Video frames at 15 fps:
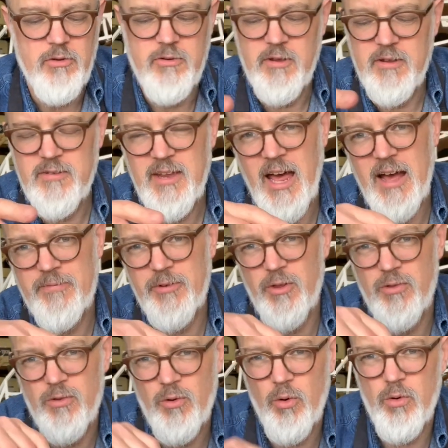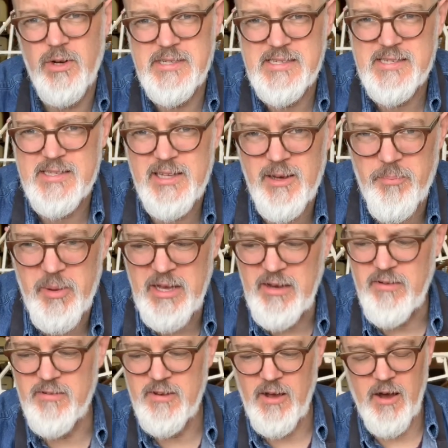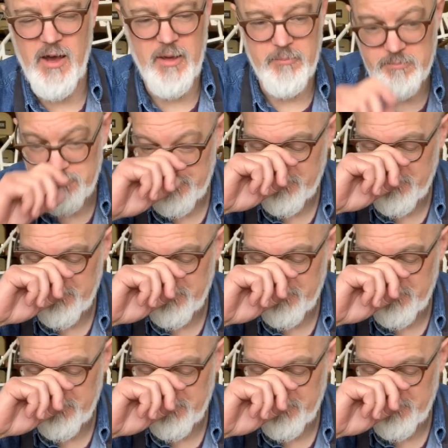just have to score and slip each time.